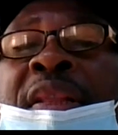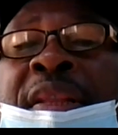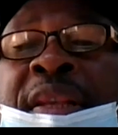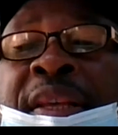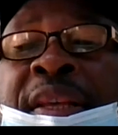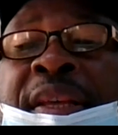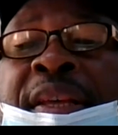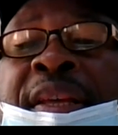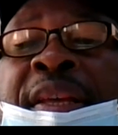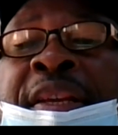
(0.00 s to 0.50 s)

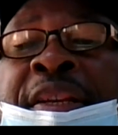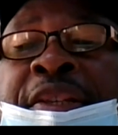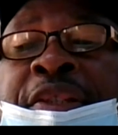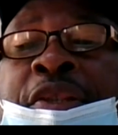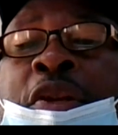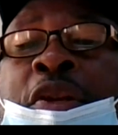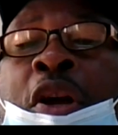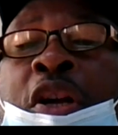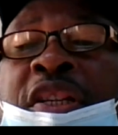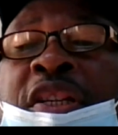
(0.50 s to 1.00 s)

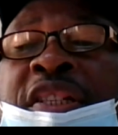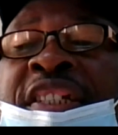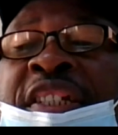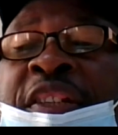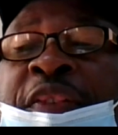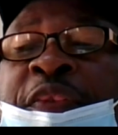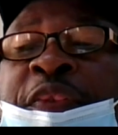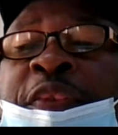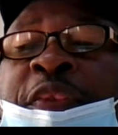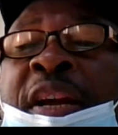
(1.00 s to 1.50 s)
It's not
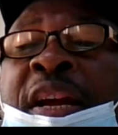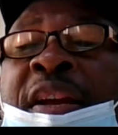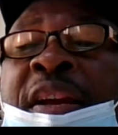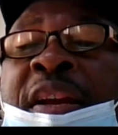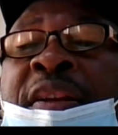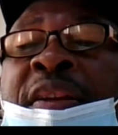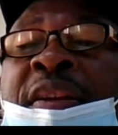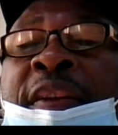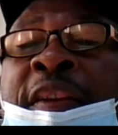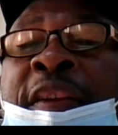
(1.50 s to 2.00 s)

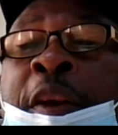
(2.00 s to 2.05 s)
different,